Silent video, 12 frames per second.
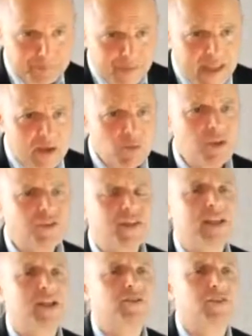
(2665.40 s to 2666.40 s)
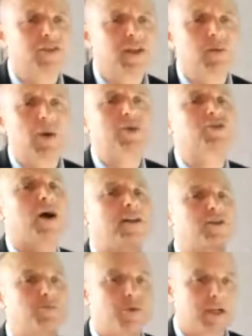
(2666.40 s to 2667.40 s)
And what you're seeing here is a scene where we
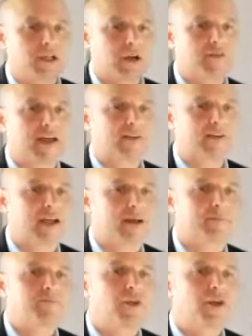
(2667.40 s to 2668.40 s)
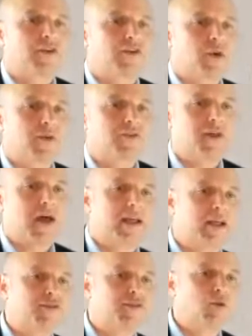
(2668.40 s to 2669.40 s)
tried to bring a lot of that together. So we're
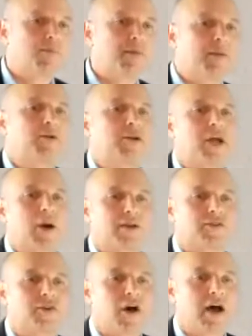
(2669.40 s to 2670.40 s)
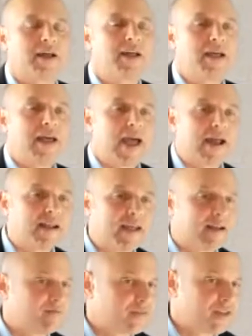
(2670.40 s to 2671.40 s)
saying, if you want people to go outside, and
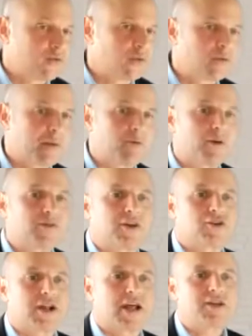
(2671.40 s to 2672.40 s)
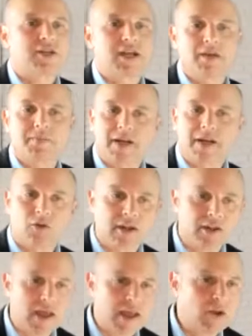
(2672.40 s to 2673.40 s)
again, this was about residential aged care, but
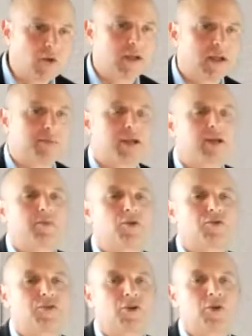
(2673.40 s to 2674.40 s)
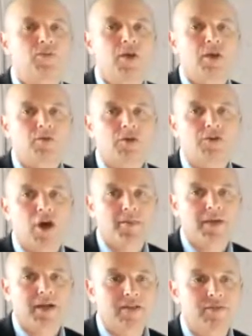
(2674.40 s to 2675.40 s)
equally applicable to
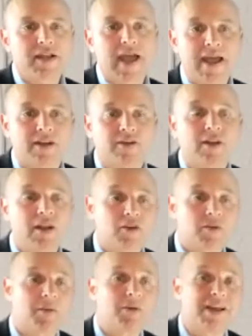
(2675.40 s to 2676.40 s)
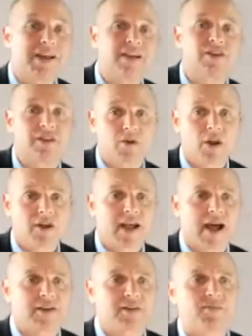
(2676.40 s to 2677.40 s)
retirement living and to people getting into their own
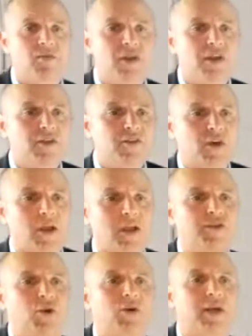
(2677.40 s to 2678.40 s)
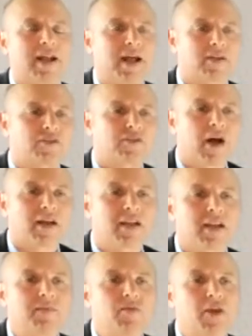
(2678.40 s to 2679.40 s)
garden. So if you want to get outside
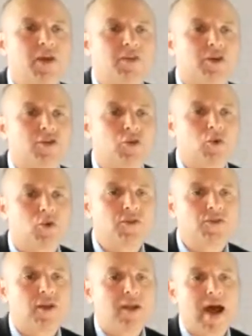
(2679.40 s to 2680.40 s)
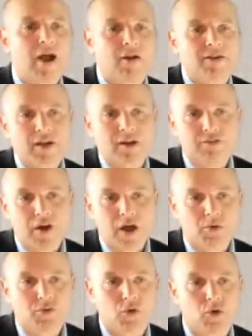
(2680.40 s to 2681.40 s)
here, the doors are
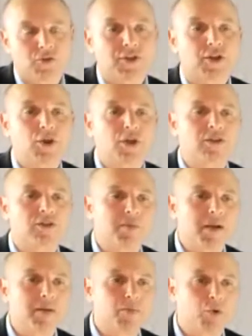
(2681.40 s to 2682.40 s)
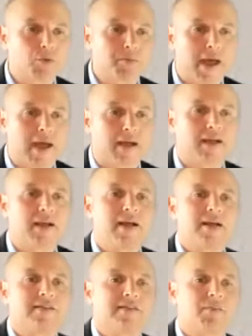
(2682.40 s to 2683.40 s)
identifiable doors. The curtains have been pulled back.
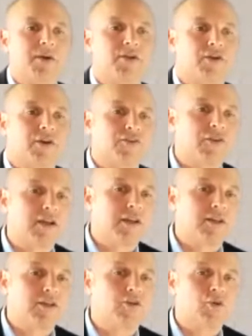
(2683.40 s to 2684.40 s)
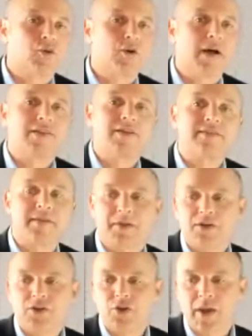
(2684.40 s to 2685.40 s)
Somebody's got a seat near the door and there's
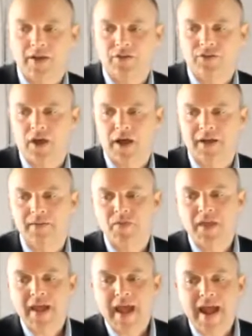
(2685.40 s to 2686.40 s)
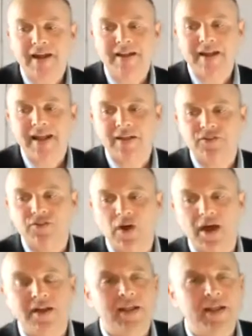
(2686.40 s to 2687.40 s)
something to do outside. And getting
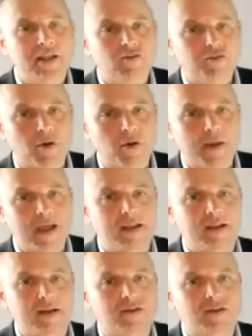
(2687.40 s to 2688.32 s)
outside from a